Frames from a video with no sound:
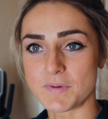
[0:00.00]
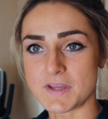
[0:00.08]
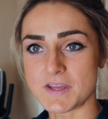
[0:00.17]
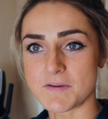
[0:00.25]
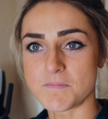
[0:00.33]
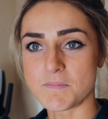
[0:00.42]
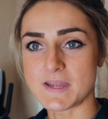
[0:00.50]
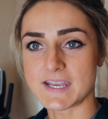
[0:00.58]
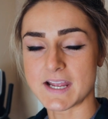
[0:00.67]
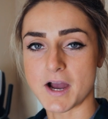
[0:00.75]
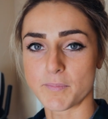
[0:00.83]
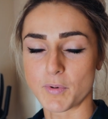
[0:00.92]
be
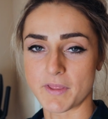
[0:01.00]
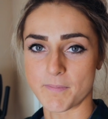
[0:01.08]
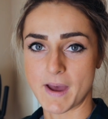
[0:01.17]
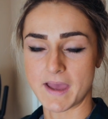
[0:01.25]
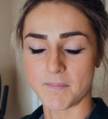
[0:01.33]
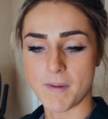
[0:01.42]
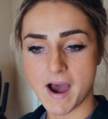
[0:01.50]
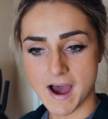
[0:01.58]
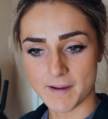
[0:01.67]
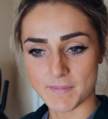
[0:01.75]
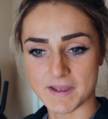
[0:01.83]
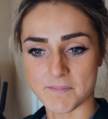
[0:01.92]
meeting up with my
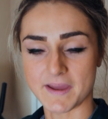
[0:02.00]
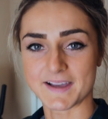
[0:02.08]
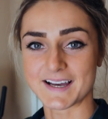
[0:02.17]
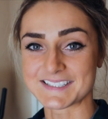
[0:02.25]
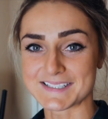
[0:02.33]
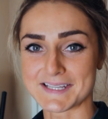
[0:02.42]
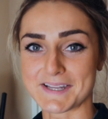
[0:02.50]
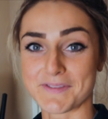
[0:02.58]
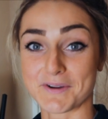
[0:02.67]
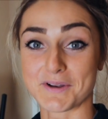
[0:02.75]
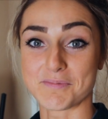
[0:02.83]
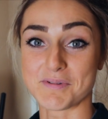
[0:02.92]
mom and my cousin, and
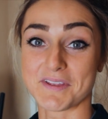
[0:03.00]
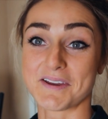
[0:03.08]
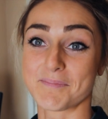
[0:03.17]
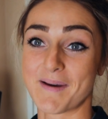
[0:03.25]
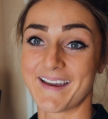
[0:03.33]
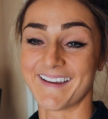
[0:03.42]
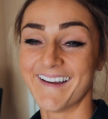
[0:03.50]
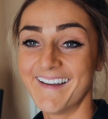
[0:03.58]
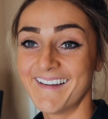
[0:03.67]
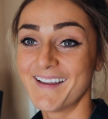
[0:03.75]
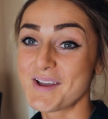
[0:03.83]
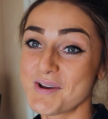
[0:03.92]
they're gonna be like my
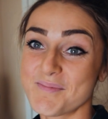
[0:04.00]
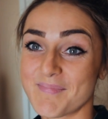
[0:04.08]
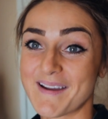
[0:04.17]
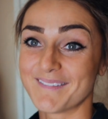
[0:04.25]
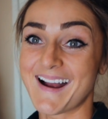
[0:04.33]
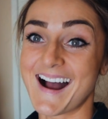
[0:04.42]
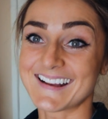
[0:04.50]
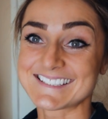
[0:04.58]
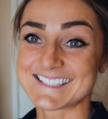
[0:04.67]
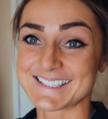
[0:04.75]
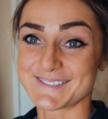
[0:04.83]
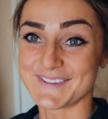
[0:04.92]
my rocks
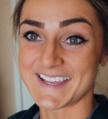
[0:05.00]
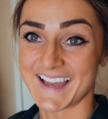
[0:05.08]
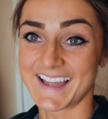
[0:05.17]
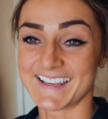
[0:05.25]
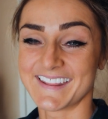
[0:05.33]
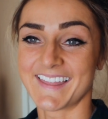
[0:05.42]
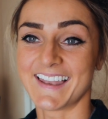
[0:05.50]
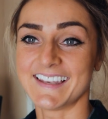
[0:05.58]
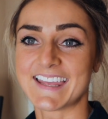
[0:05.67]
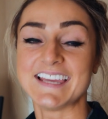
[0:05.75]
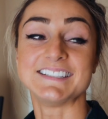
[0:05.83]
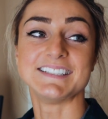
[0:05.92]
this weekend. And then
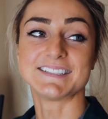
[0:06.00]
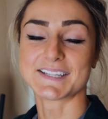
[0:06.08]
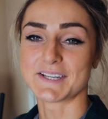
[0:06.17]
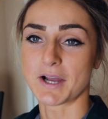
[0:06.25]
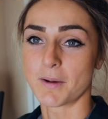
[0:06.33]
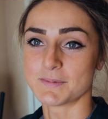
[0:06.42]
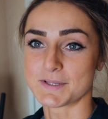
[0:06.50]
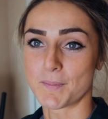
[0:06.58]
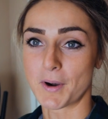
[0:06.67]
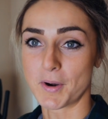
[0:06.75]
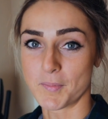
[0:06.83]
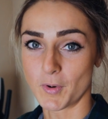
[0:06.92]
Casey's gonna come
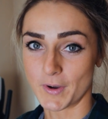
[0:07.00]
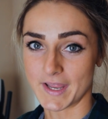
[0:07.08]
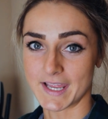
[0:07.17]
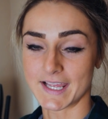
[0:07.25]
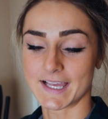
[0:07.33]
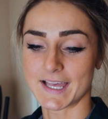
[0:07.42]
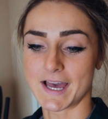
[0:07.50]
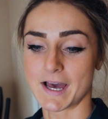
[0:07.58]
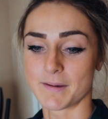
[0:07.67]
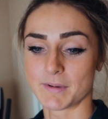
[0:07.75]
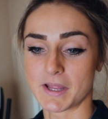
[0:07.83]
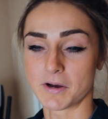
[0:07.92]
tomorrow morning
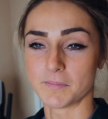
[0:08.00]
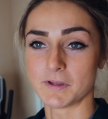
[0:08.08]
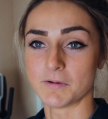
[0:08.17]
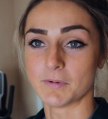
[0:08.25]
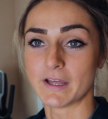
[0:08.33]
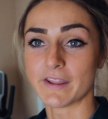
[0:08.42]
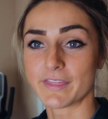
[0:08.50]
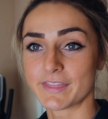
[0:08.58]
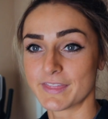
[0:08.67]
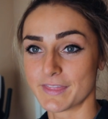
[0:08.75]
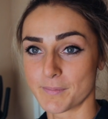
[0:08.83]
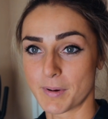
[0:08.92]
um, and help me with
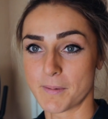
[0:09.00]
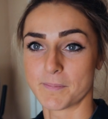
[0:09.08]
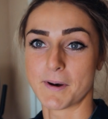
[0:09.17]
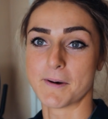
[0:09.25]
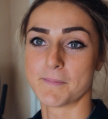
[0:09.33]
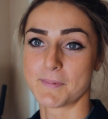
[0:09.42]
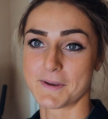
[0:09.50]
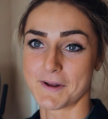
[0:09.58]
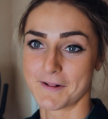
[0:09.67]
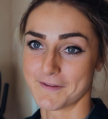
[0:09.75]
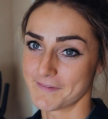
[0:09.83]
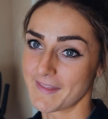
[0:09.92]
the pump up and
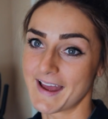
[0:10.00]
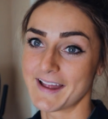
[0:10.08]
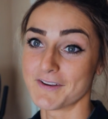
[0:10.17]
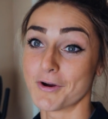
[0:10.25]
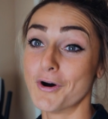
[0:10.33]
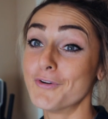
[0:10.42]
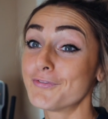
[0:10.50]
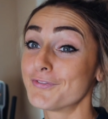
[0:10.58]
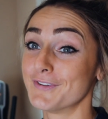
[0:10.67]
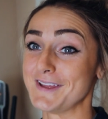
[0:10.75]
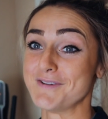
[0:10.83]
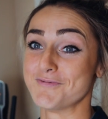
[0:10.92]
all of that, and
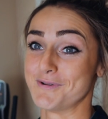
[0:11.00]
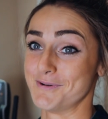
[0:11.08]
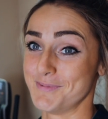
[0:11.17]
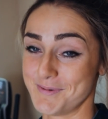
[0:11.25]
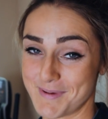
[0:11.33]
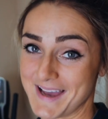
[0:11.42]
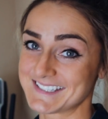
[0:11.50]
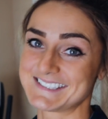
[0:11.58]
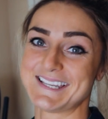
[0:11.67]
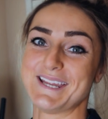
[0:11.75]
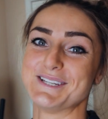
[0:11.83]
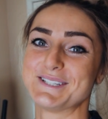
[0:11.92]
hopefully we'll be
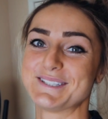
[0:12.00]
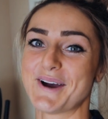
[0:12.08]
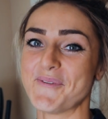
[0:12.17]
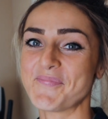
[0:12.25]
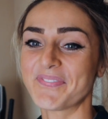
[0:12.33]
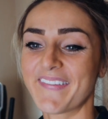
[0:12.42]
backstage. So